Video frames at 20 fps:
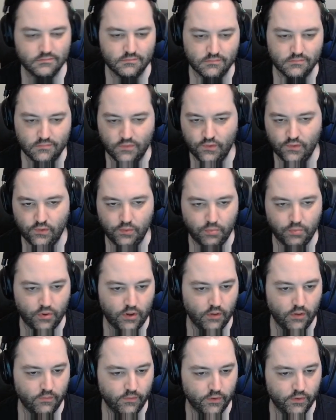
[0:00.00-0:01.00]
super
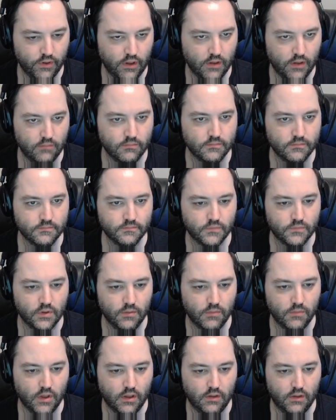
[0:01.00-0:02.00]
helpful yet, so I'm
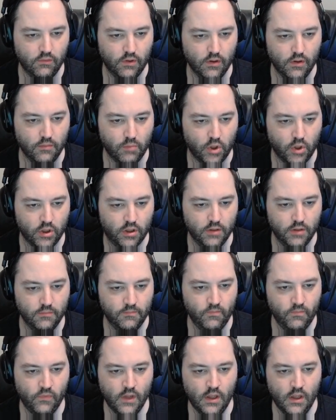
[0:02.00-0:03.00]
not even going to mark it.
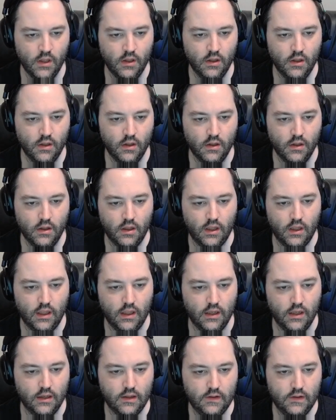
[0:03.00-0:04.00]

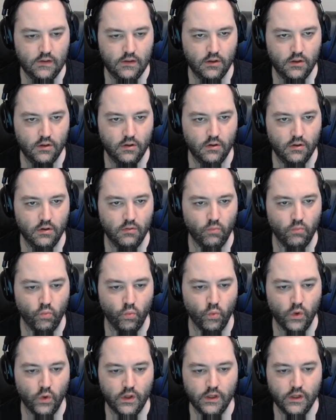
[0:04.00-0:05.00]
And here,
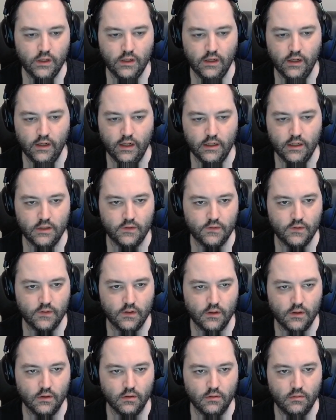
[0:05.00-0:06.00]
1 in an edge
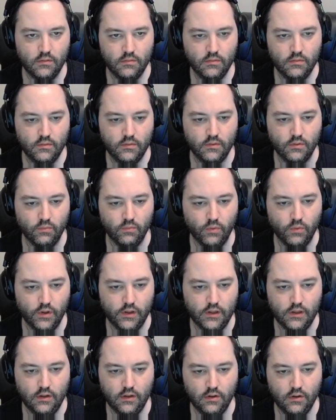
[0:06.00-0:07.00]
cell, the 1
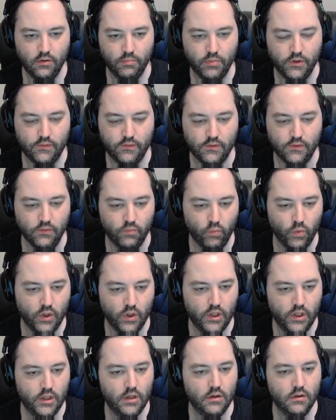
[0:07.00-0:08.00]
here places
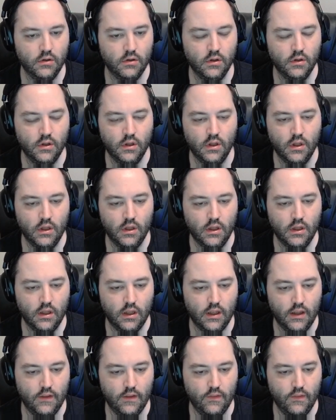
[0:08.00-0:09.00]
1.
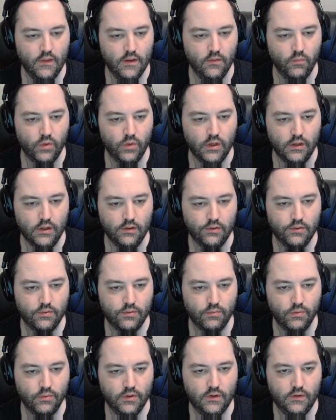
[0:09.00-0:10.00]
And then we need
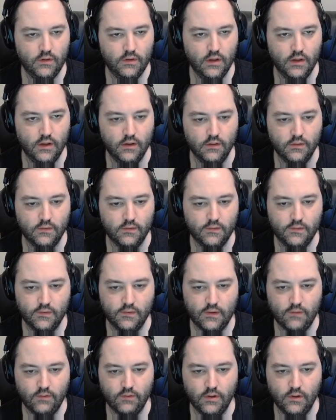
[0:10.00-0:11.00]
3 and
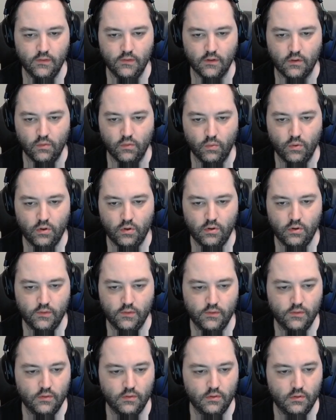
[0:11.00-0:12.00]
7 in the
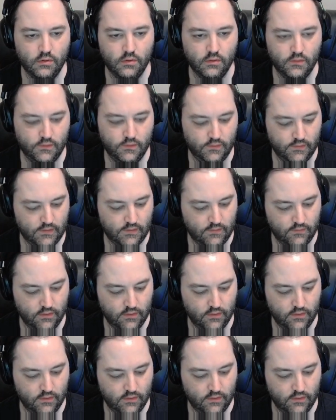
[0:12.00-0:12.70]
corners. 7